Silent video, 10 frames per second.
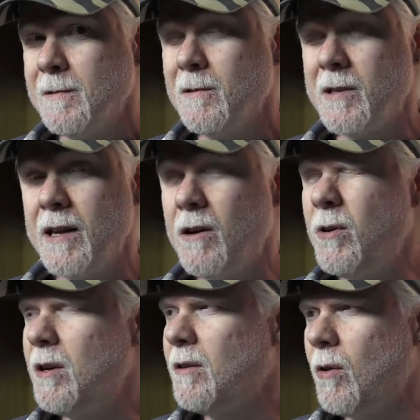Okay,
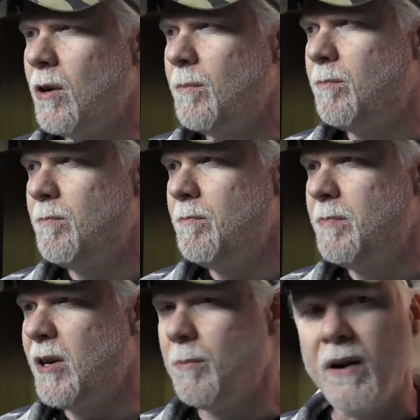go to go to
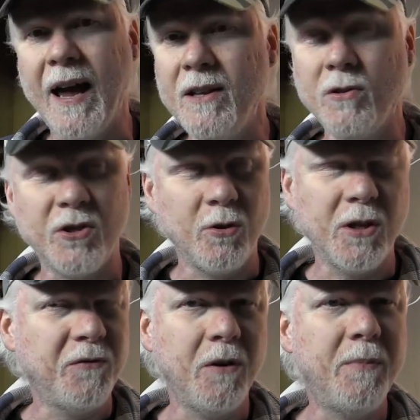beer brands or
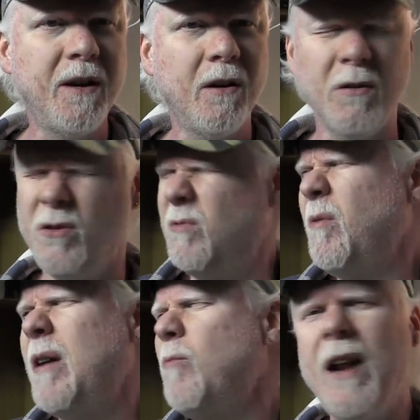search for a beer or
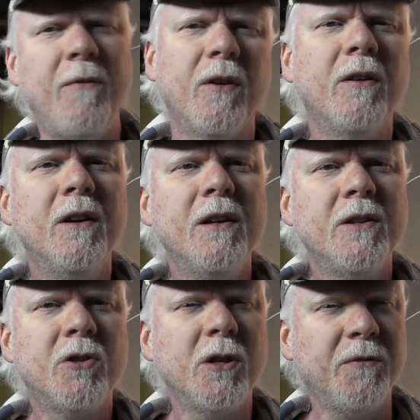whatever.
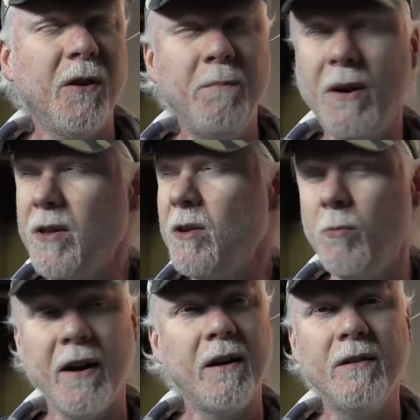Search for a beer that you
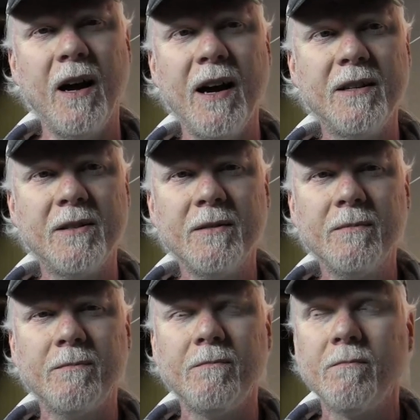recognize,
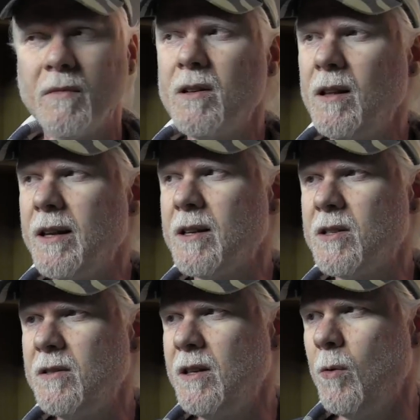like a
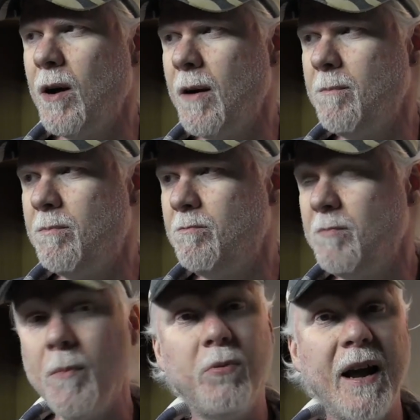you know a,
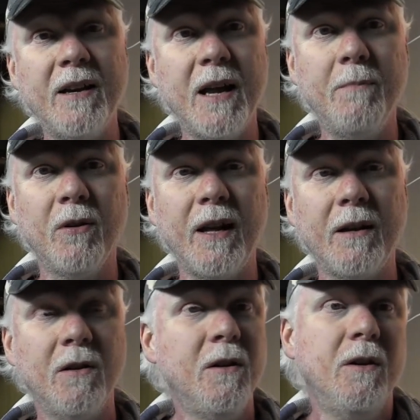a brand name beer
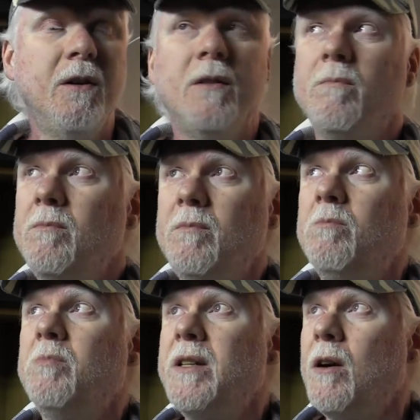like
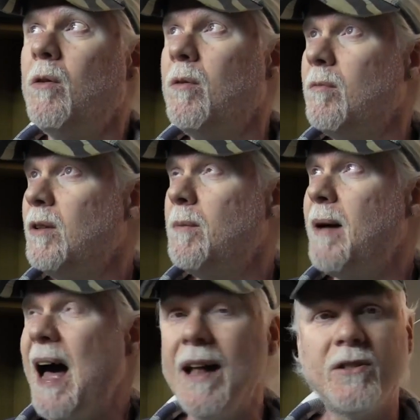you know
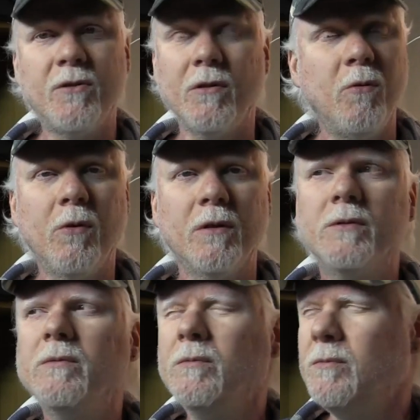Labatt's or
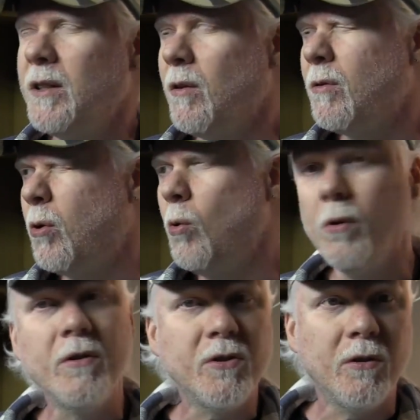or you know
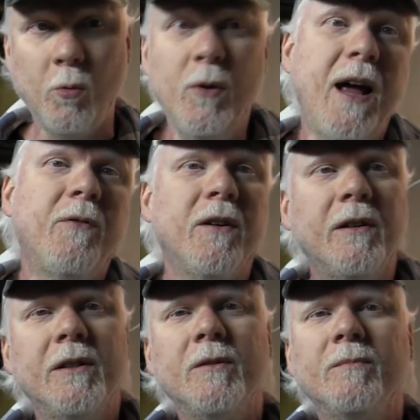Coors or whatever.